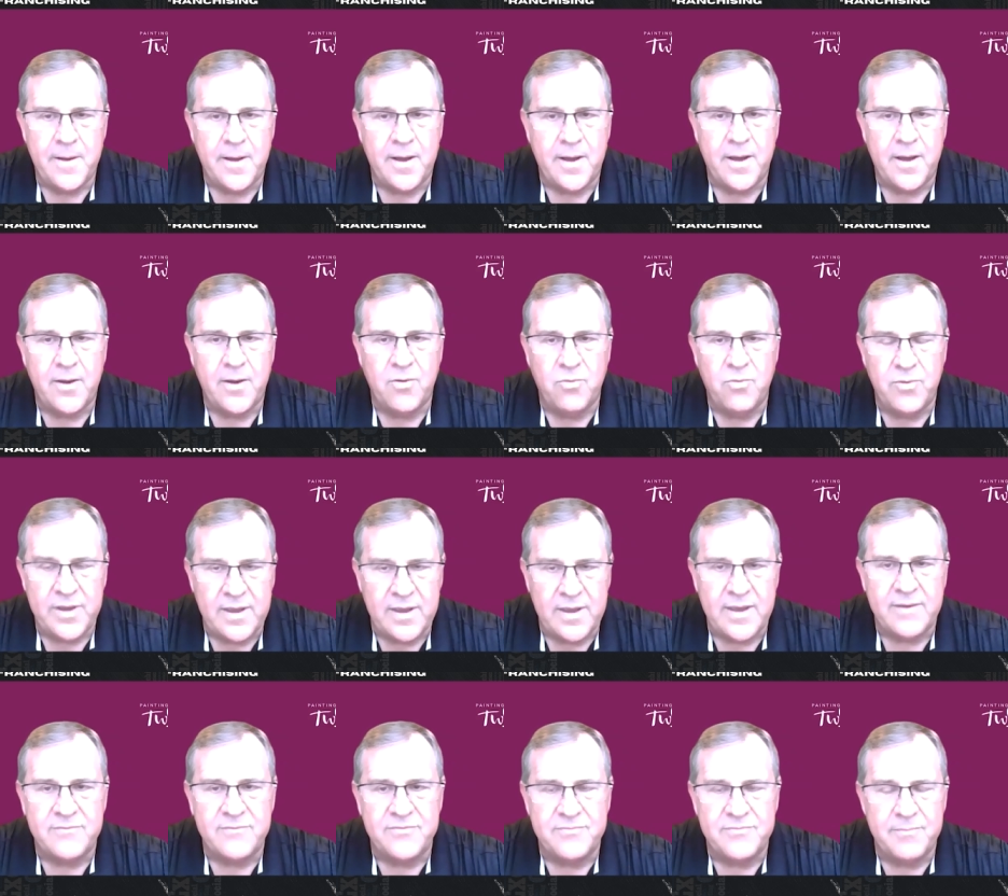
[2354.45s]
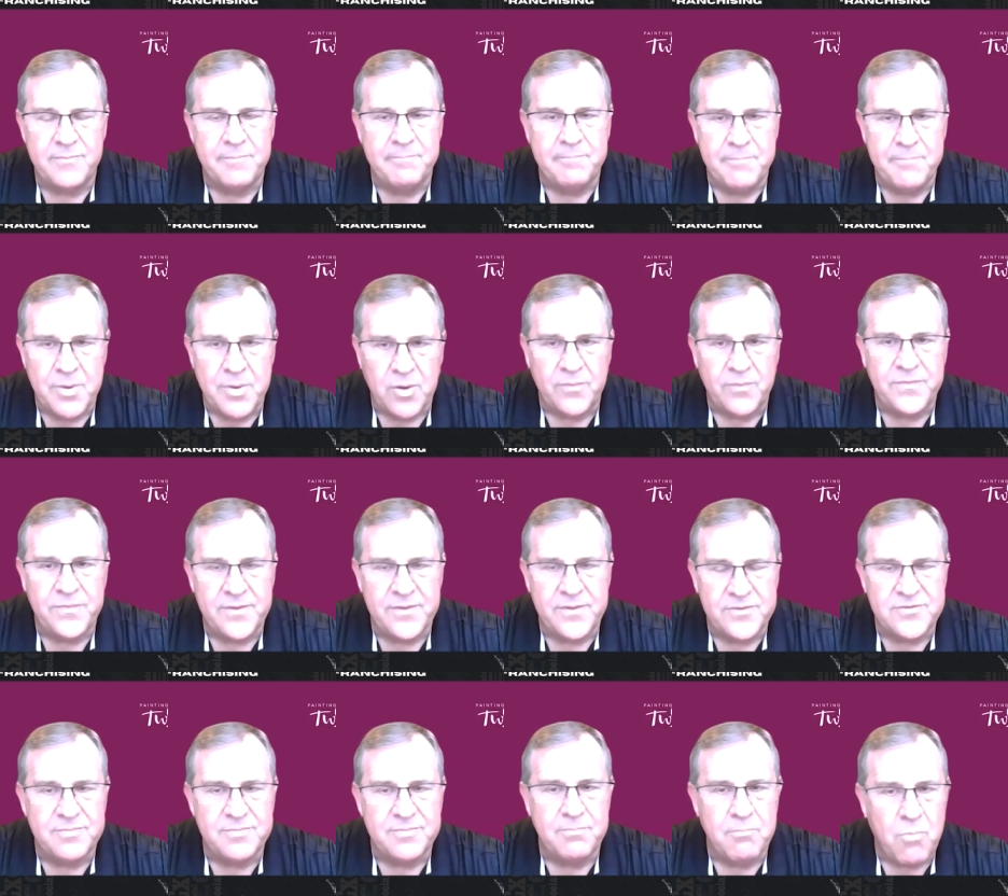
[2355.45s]
uh, we have built
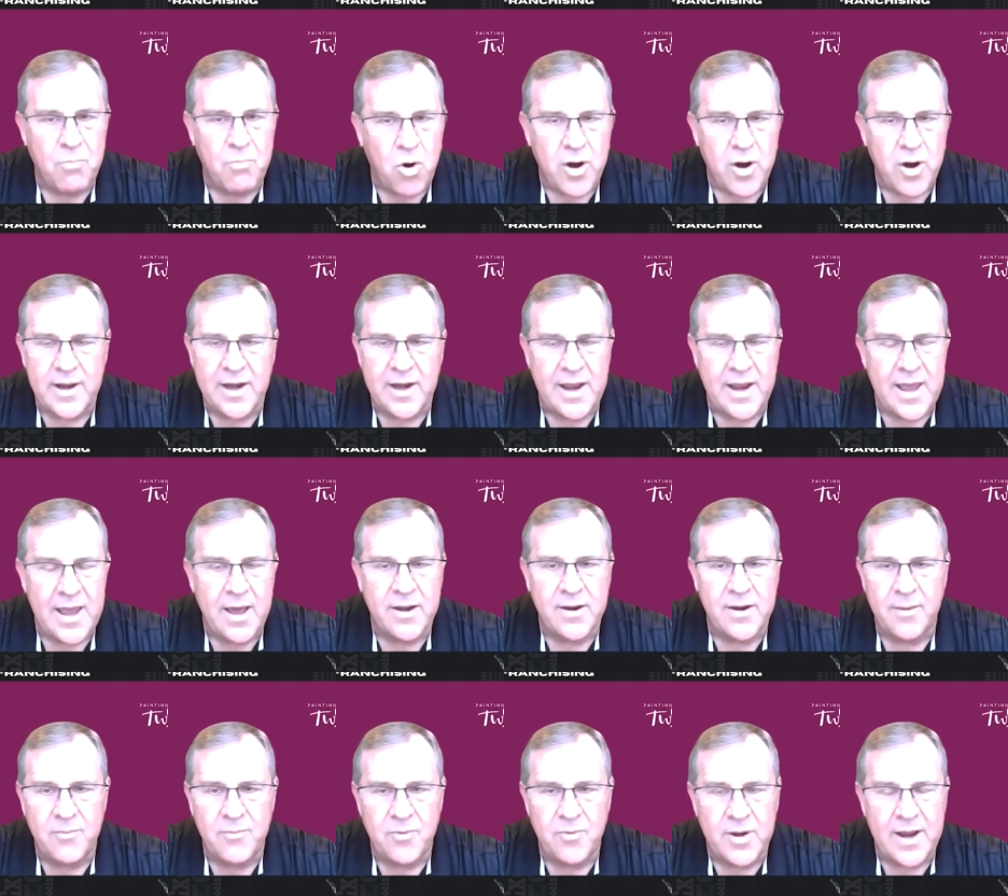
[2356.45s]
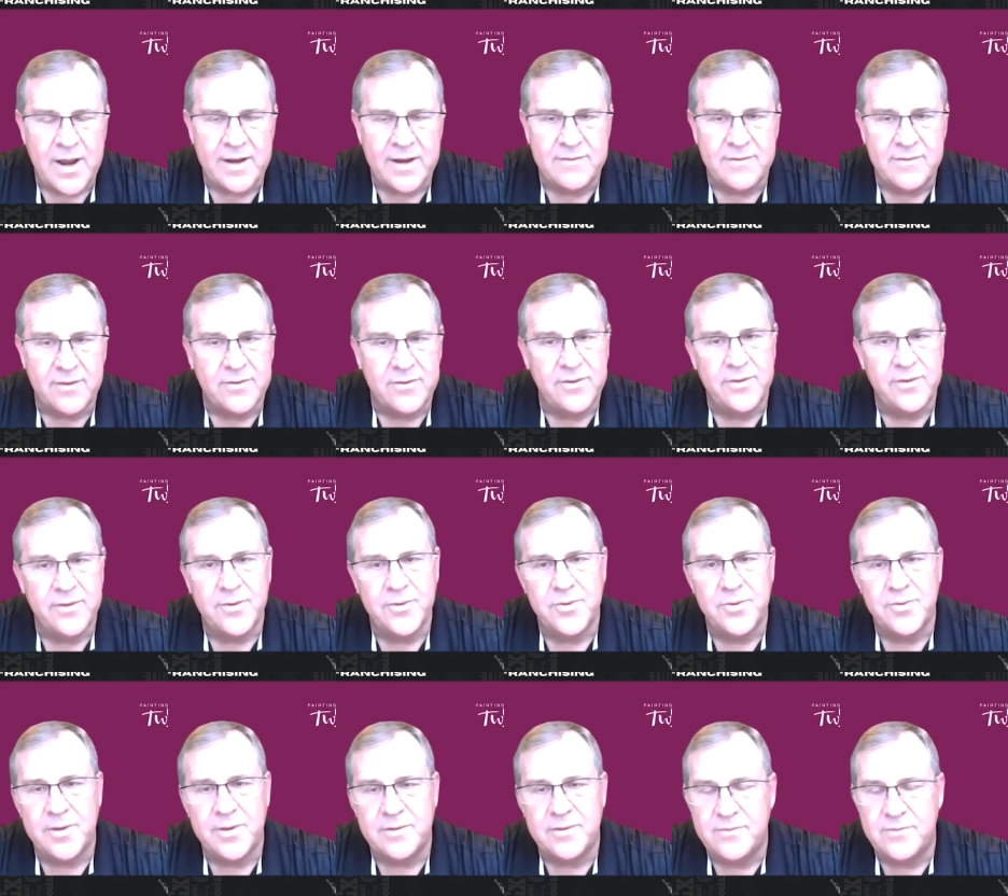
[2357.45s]
this marketing out. And when I tell
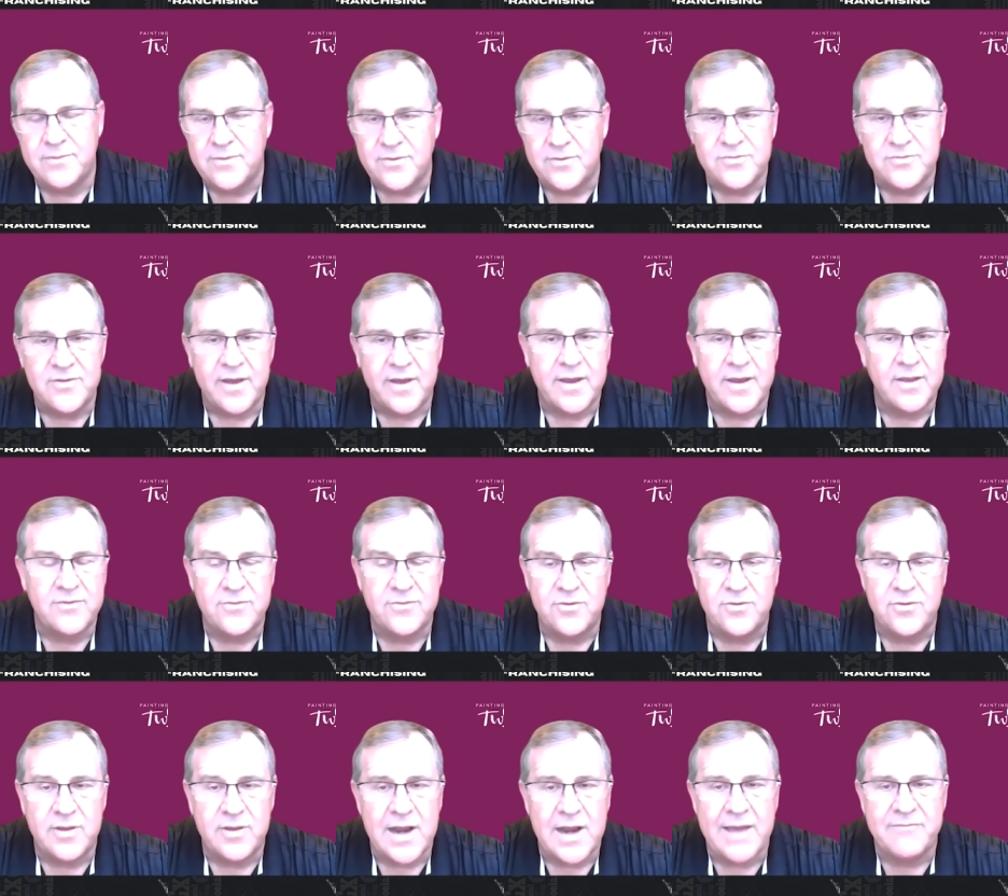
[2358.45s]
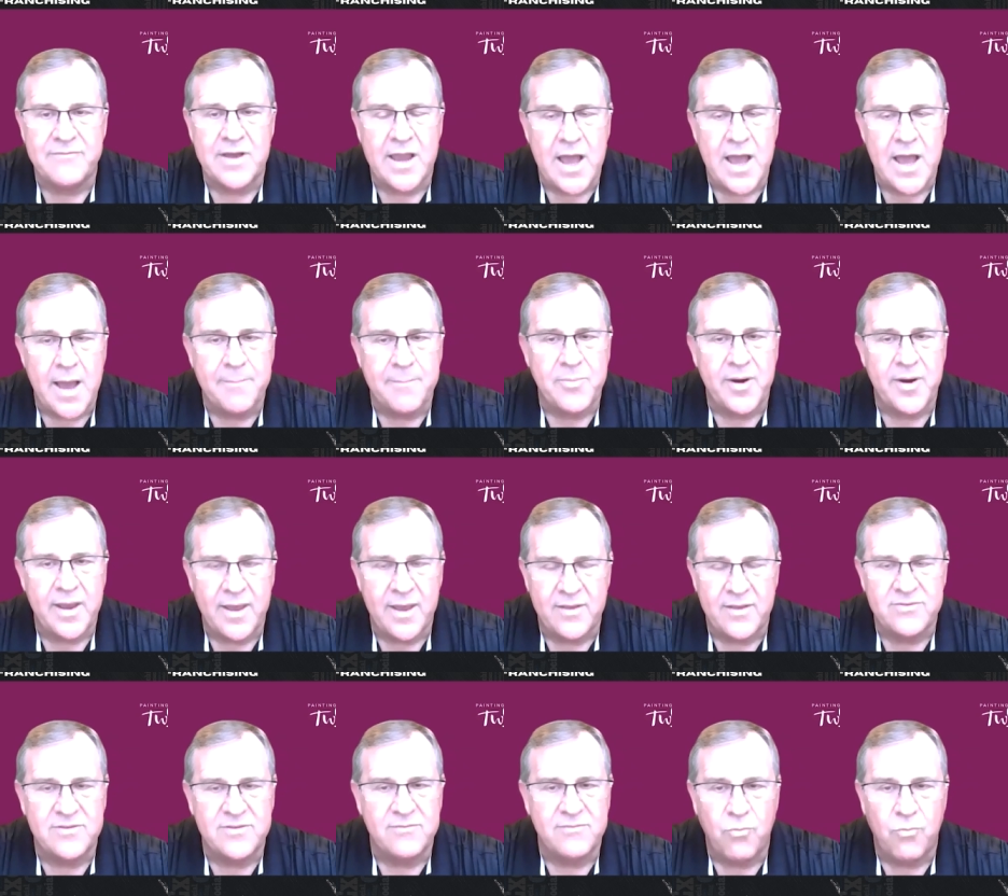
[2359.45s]
you in two seconds you can have a
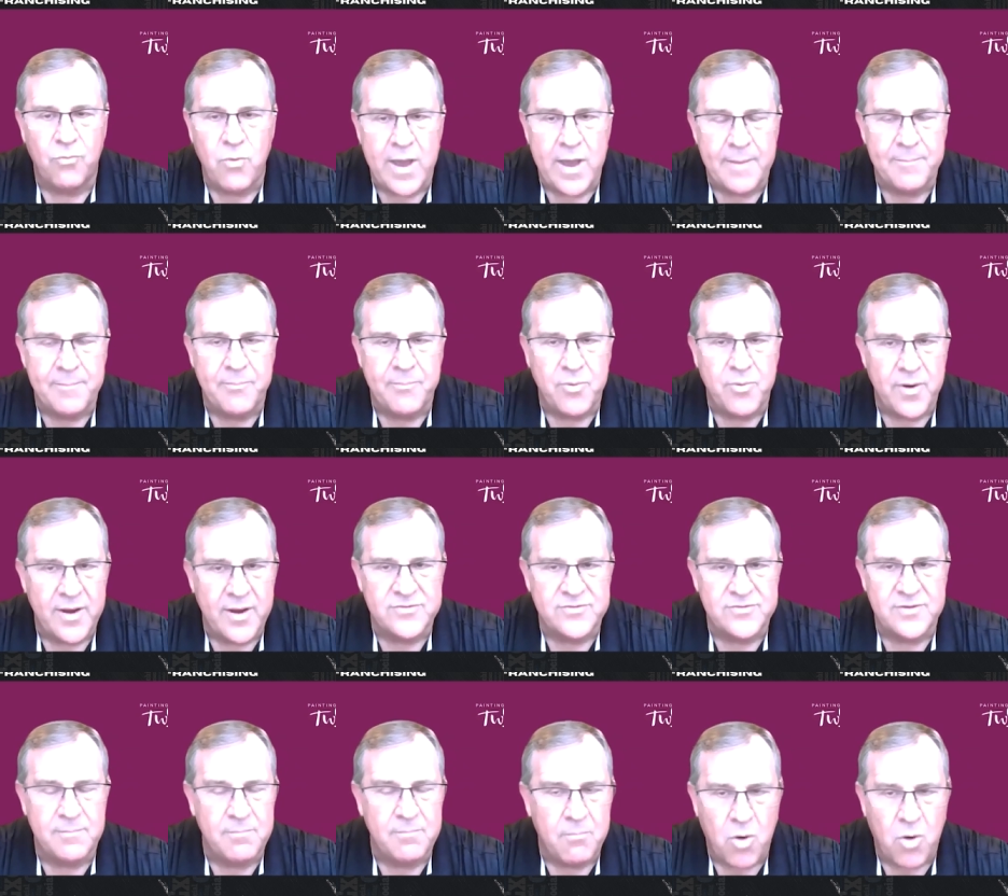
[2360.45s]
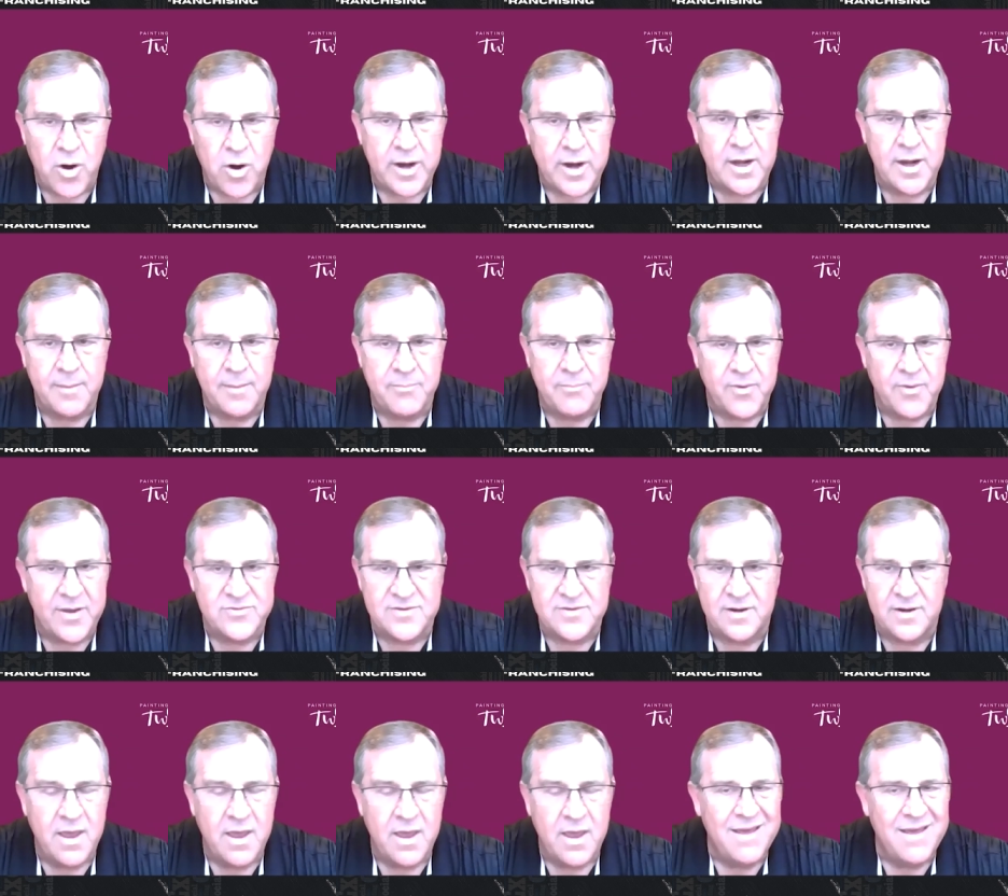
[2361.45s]
comprehensive web present, marketing
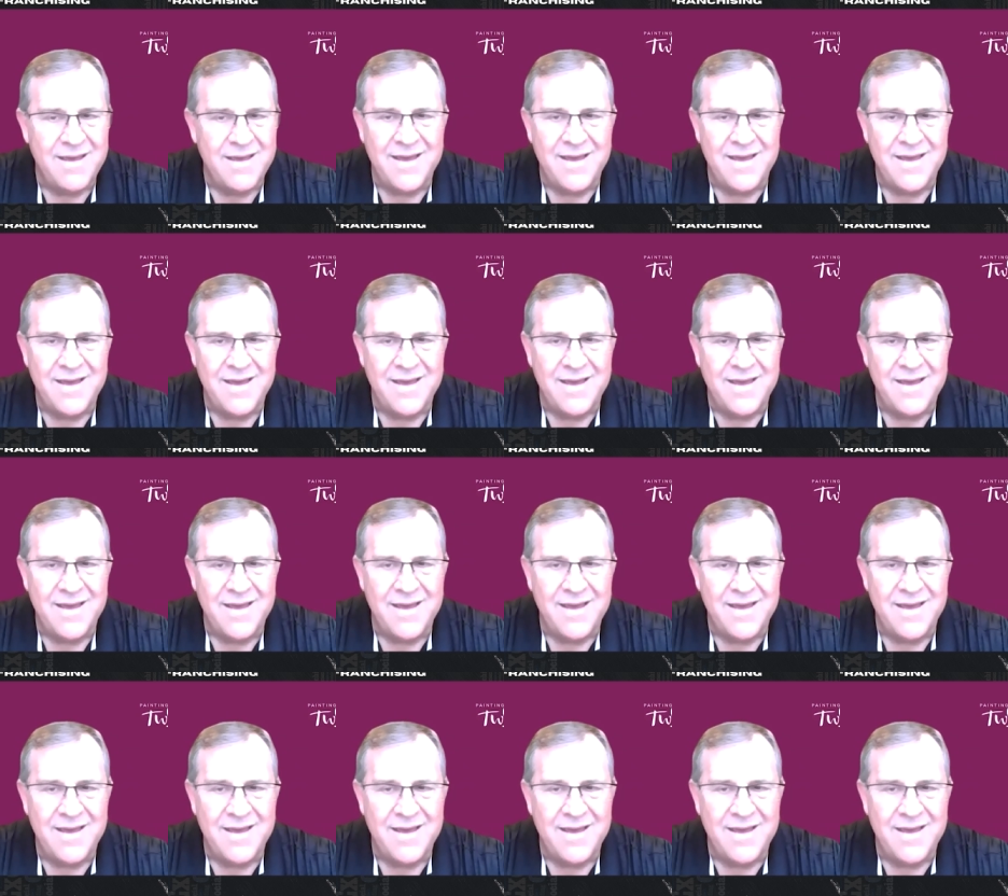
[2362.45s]
present,